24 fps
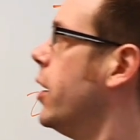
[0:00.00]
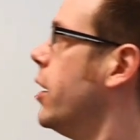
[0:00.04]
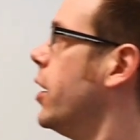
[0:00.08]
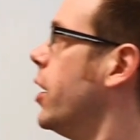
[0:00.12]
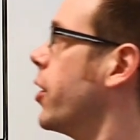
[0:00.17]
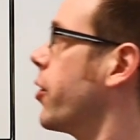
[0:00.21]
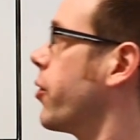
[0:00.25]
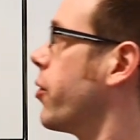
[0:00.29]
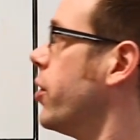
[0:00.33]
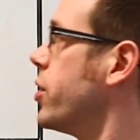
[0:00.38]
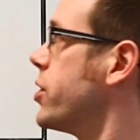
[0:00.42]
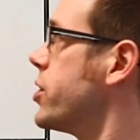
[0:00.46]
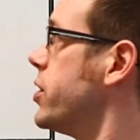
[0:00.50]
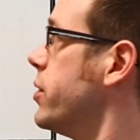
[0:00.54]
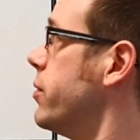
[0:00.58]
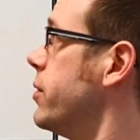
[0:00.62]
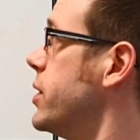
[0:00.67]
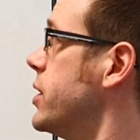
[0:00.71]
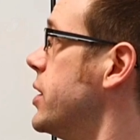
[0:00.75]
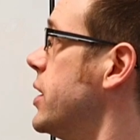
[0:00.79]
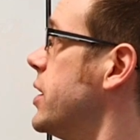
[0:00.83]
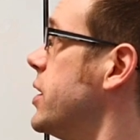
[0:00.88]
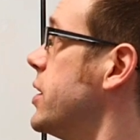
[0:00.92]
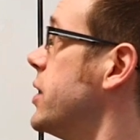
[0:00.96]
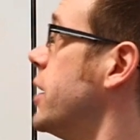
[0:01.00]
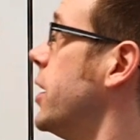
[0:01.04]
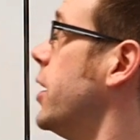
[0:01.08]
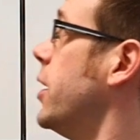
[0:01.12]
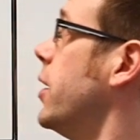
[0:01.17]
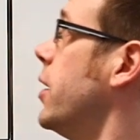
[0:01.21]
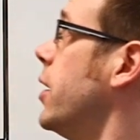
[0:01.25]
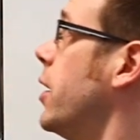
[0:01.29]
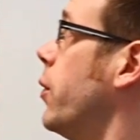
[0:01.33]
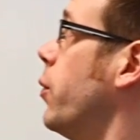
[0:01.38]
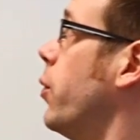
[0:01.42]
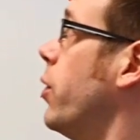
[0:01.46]
across the
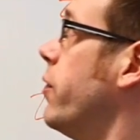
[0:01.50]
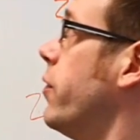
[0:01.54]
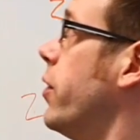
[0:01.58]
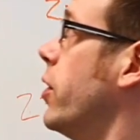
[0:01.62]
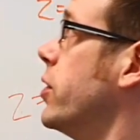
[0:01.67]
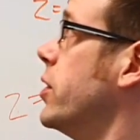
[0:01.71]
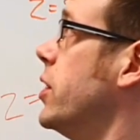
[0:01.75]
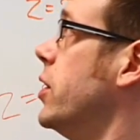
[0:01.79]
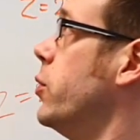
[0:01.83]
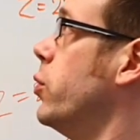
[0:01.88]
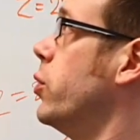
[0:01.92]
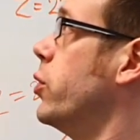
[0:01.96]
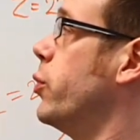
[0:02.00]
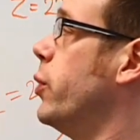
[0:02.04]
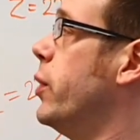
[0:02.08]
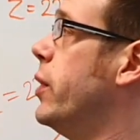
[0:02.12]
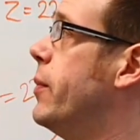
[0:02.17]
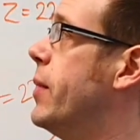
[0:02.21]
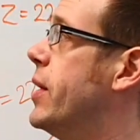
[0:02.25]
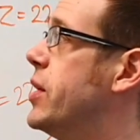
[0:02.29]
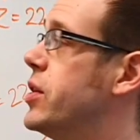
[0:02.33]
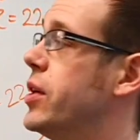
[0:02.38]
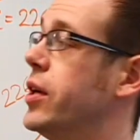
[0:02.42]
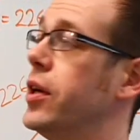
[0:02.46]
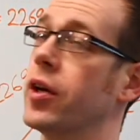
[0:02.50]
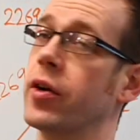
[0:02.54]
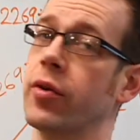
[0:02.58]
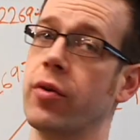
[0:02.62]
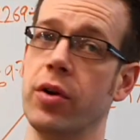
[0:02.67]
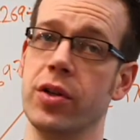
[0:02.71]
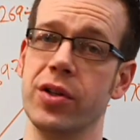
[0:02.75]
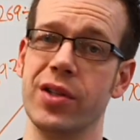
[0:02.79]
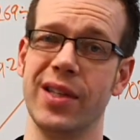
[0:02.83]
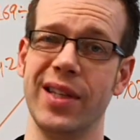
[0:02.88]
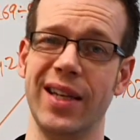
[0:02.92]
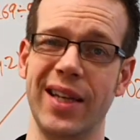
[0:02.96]
resistor and what voltage would we measure
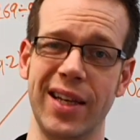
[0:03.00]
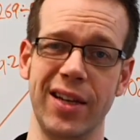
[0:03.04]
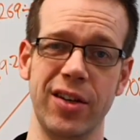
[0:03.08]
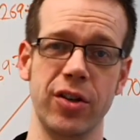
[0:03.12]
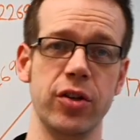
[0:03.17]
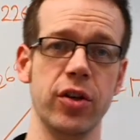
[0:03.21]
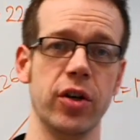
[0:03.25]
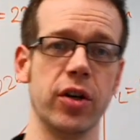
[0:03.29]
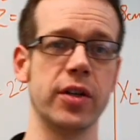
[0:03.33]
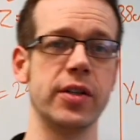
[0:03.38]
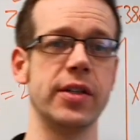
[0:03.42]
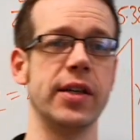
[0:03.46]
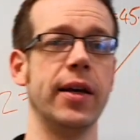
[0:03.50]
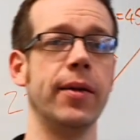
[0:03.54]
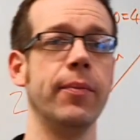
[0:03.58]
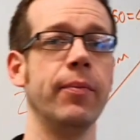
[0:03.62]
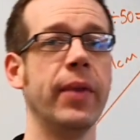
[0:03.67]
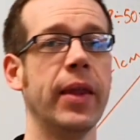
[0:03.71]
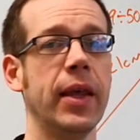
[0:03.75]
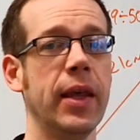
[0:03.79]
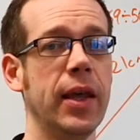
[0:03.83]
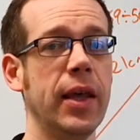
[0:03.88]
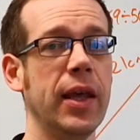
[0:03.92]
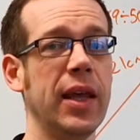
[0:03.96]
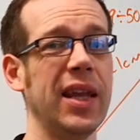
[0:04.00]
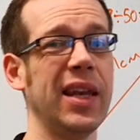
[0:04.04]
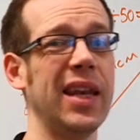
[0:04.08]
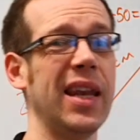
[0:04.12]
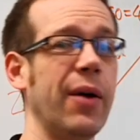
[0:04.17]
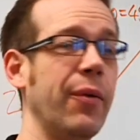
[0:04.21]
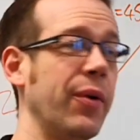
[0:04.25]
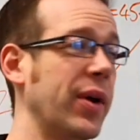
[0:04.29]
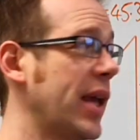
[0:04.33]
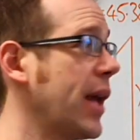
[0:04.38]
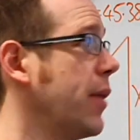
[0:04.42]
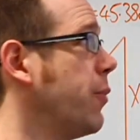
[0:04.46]
across the inductor.
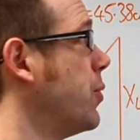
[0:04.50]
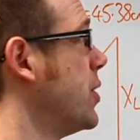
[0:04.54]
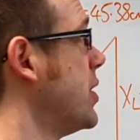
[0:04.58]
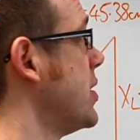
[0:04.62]
Now again, we